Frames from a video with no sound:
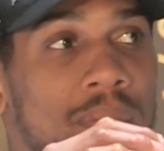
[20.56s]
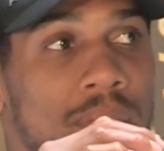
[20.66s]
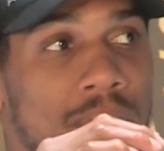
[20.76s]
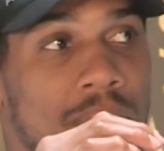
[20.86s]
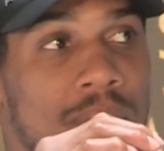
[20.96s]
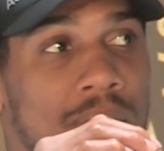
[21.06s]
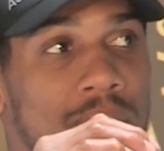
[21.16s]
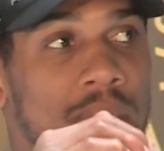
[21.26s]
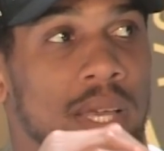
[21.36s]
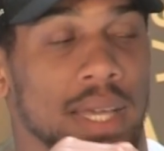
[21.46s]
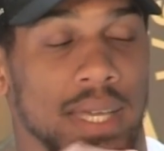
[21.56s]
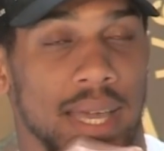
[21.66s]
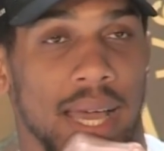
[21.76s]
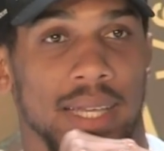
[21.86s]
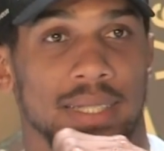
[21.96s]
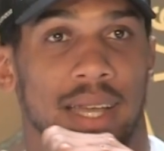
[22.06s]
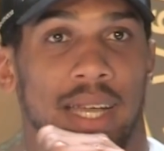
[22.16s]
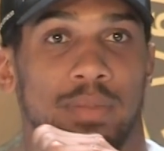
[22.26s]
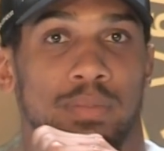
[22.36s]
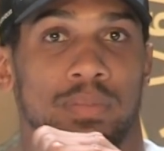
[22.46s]
Mm. Yeah, it's
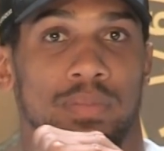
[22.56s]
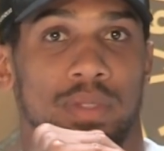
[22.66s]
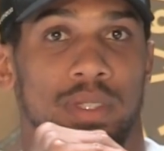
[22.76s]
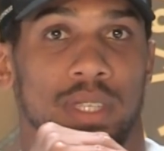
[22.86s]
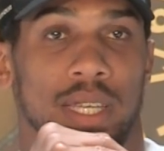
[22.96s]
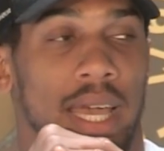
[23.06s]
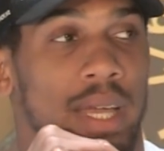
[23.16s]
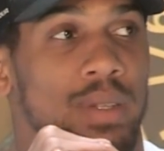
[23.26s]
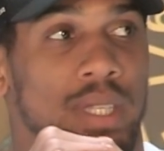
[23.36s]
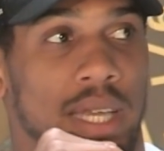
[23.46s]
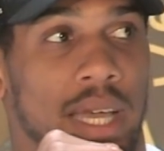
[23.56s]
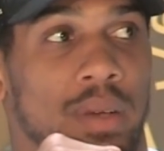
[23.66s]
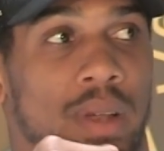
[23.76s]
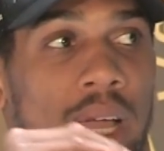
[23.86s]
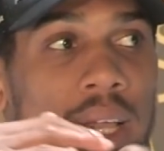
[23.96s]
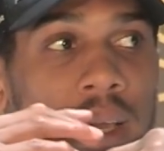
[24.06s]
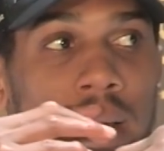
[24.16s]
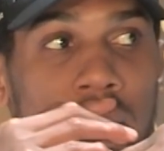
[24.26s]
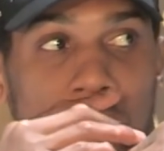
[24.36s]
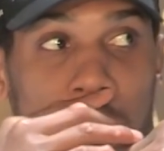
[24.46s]
nice to KO to KO. Like
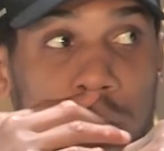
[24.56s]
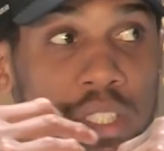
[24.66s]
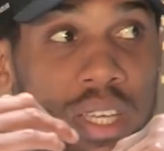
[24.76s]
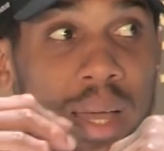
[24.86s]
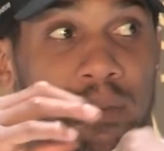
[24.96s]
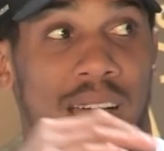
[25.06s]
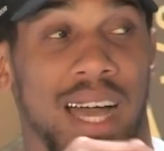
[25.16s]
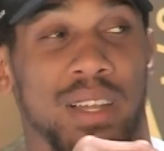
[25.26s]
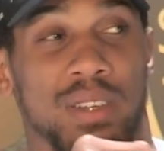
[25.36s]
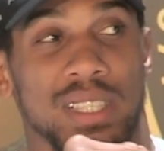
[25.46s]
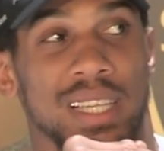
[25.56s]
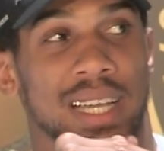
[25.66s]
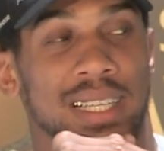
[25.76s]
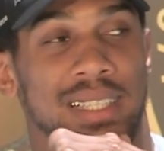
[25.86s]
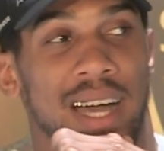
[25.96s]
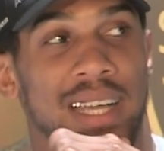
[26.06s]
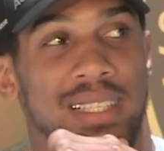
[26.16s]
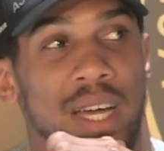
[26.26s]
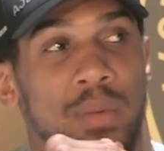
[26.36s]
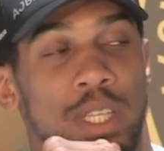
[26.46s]
there was times that I looked in Andy's
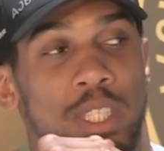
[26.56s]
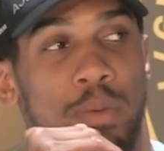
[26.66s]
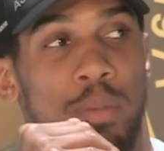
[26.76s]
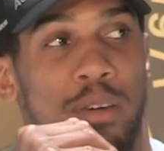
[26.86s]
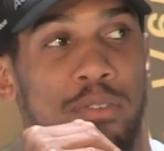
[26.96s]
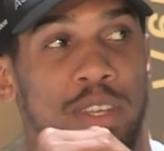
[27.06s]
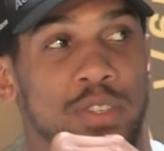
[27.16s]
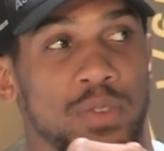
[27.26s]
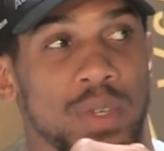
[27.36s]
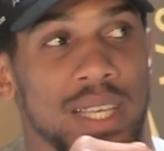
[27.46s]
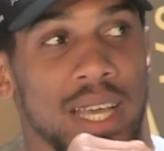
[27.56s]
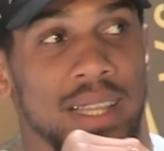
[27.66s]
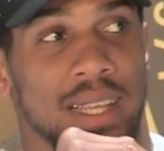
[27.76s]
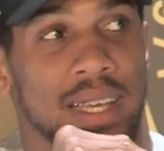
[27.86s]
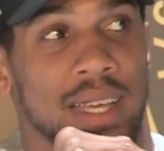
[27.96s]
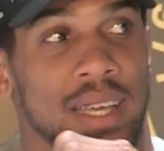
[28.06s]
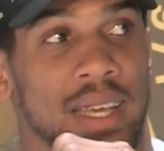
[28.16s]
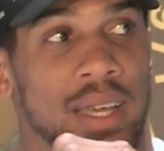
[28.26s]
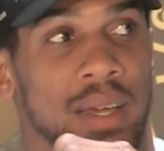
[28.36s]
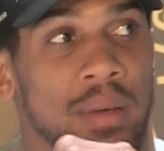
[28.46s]
eyes and I wanted to put my fist through his head.
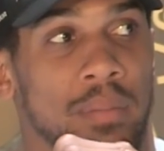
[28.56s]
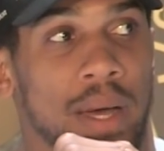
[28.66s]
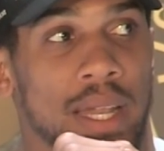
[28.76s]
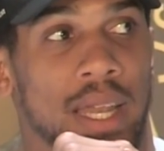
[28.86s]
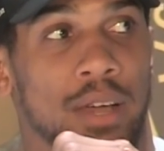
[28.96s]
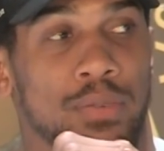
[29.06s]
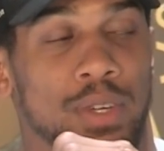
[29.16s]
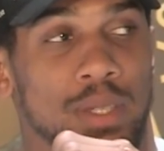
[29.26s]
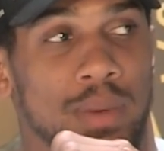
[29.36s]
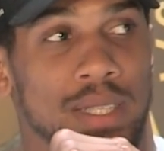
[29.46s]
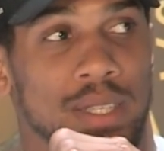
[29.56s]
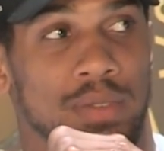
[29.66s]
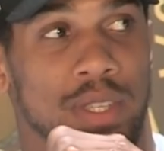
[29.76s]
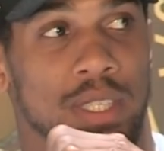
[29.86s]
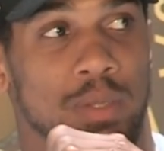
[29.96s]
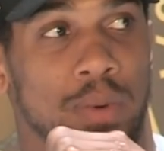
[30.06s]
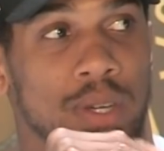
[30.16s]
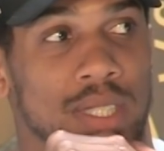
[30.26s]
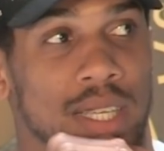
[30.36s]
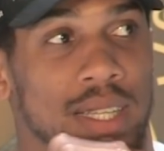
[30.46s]
But then I thought to myself, this is
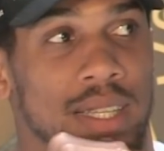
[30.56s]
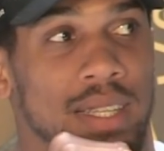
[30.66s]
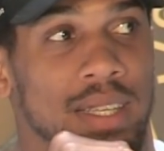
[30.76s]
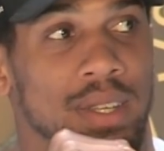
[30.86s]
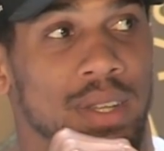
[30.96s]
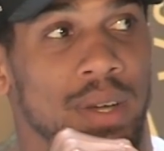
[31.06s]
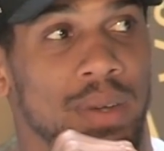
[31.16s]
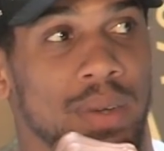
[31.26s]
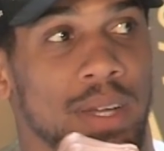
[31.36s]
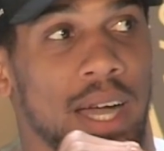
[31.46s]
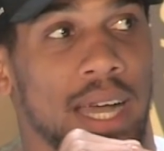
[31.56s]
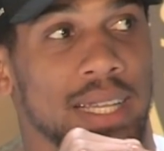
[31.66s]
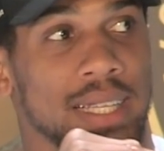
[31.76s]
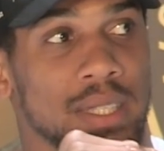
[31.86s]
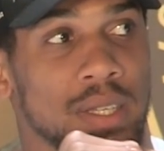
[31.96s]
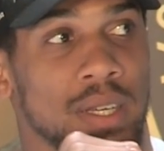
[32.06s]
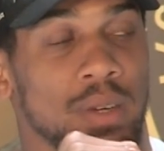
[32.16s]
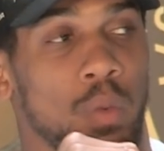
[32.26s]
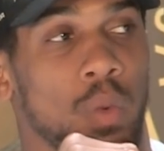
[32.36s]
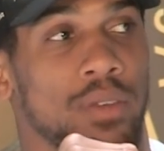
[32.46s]
boxing, you know. I need to
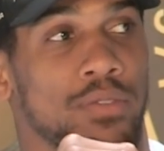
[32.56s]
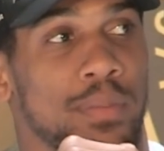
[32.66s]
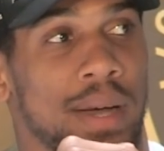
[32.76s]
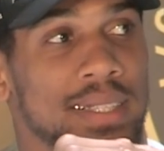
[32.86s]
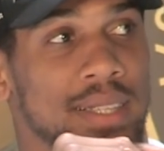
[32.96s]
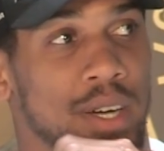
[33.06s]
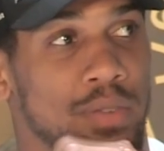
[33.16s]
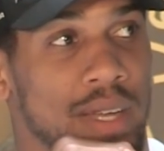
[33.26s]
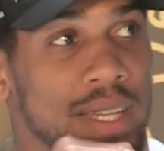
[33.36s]
win for myself.